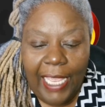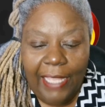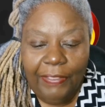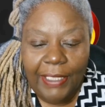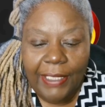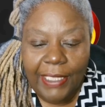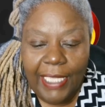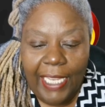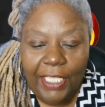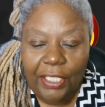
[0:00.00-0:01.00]
at this
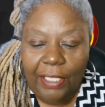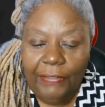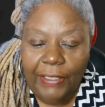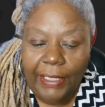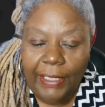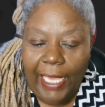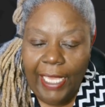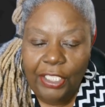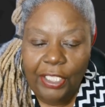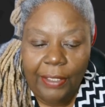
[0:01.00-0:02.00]
stage of
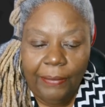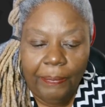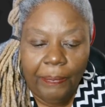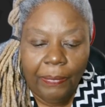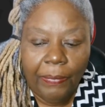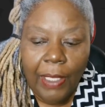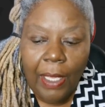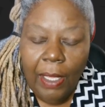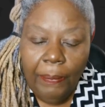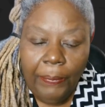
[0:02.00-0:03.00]
litigation.
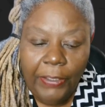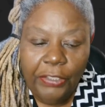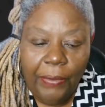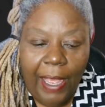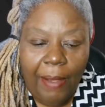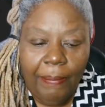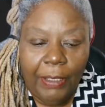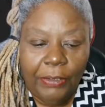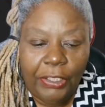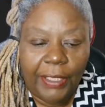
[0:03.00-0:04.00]
Pretrial
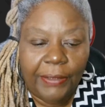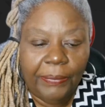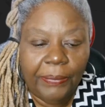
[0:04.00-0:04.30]
motion.